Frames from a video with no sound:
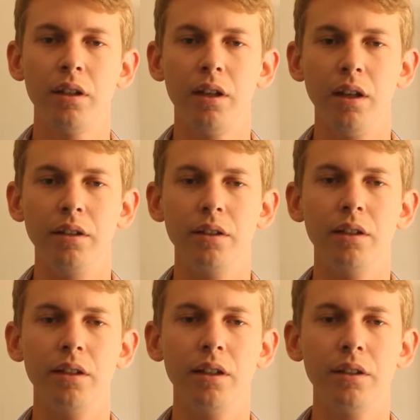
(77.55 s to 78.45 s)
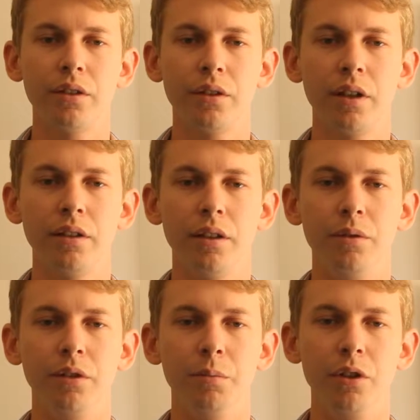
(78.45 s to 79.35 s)
and it illustrated there
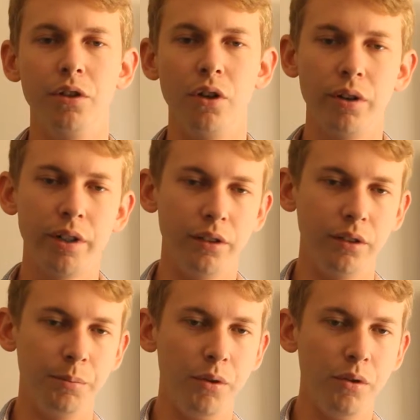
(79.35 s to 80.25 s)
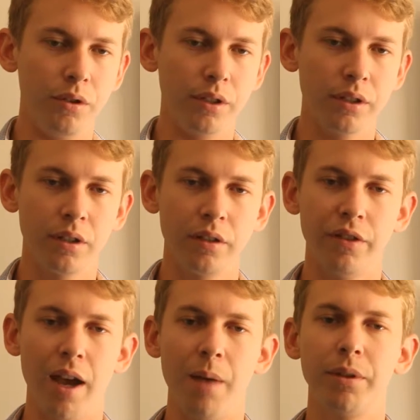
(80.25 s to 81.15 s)
was a majority support
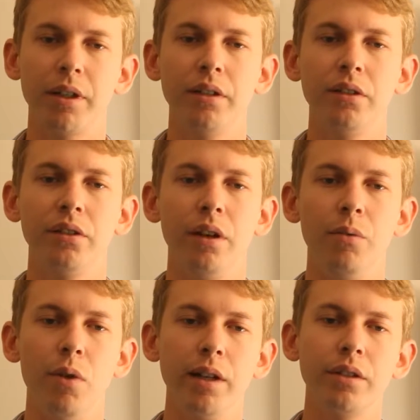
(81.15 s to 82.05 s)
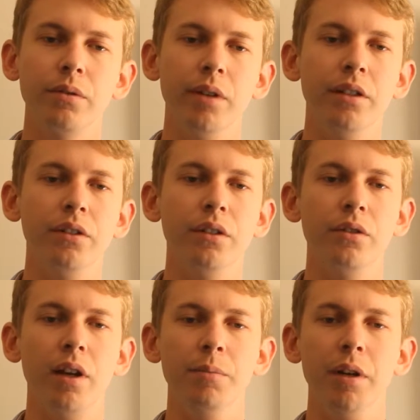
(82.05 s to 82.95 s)
for applicants that want to register
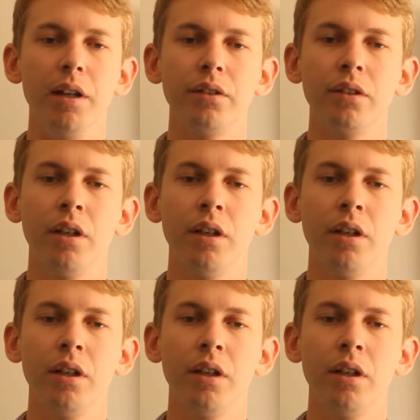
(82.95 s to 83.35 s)
trademarks